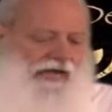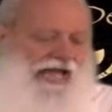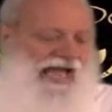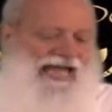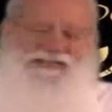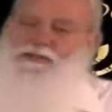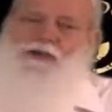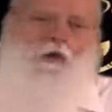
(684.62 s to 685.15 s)

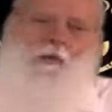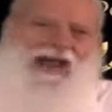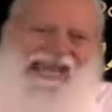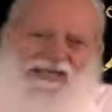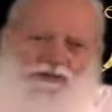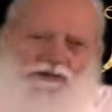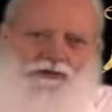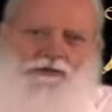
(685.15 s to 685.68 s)
has no
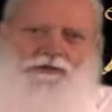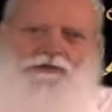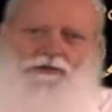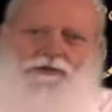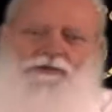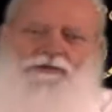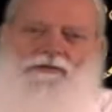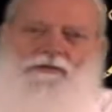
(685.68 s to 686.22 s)
answer
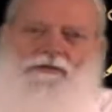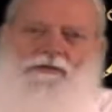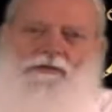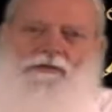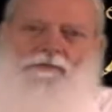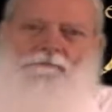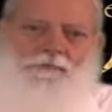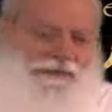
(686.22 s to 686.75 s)

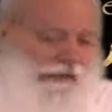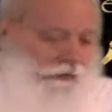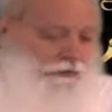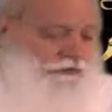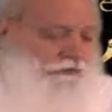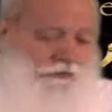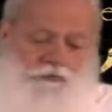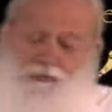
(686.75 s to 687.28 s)
because